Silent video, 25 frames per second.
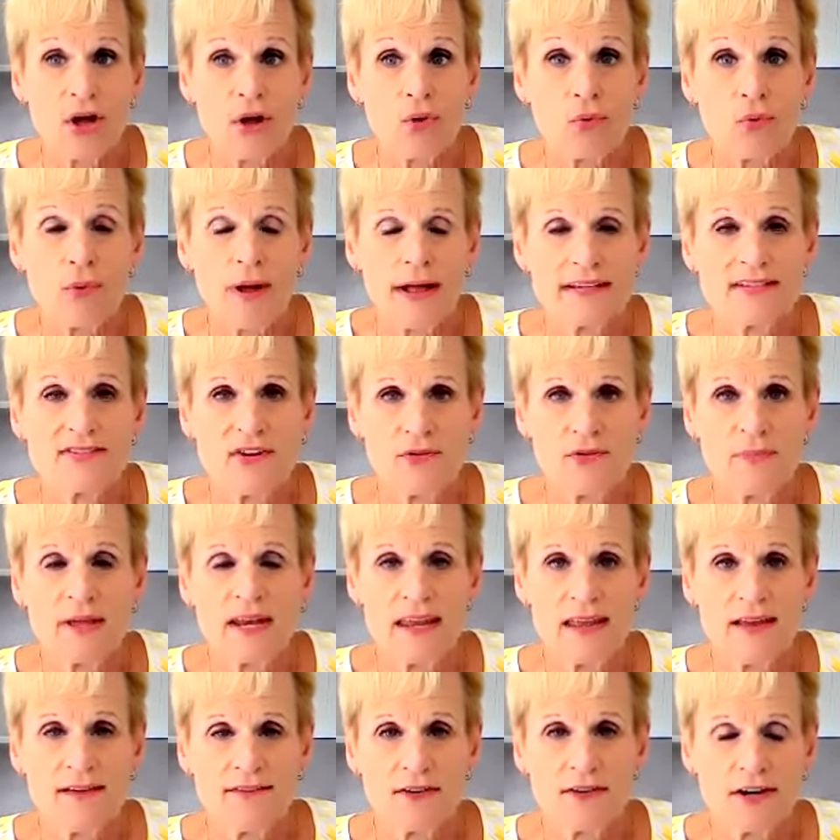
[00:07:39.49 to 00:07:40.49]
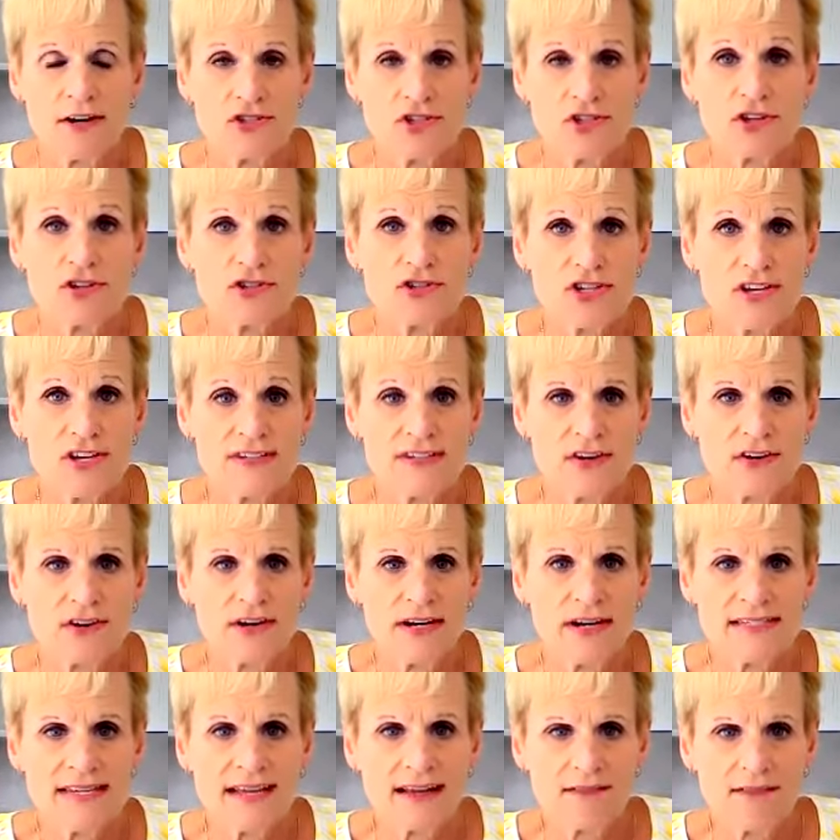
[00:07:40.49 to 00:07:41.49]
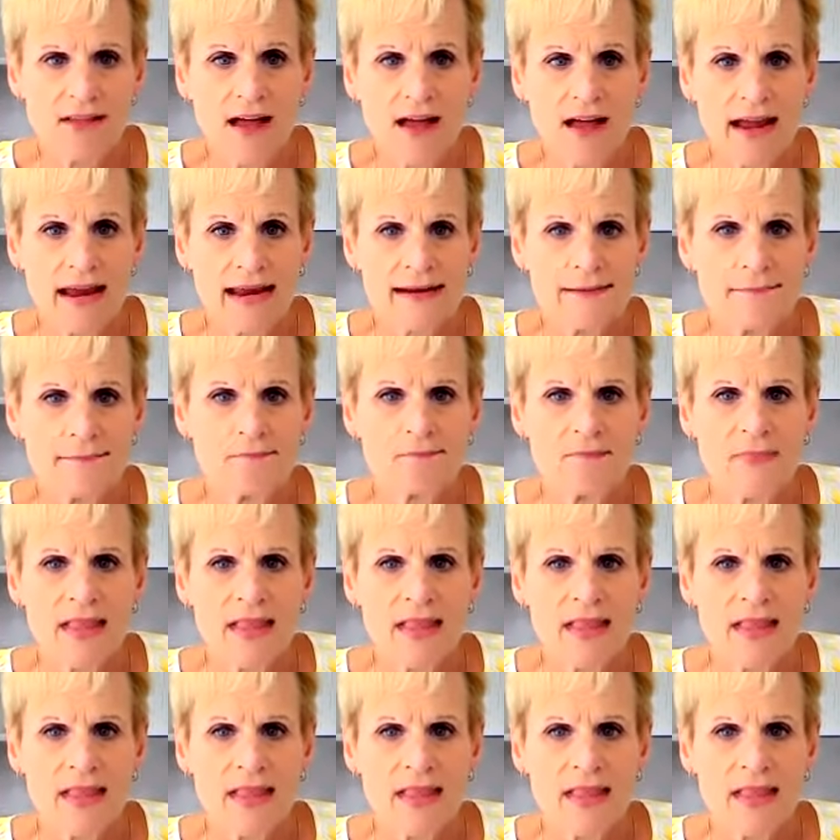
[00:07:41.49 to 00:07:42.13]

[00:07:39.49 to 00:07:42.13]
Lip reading: why so many of our churches are in decline,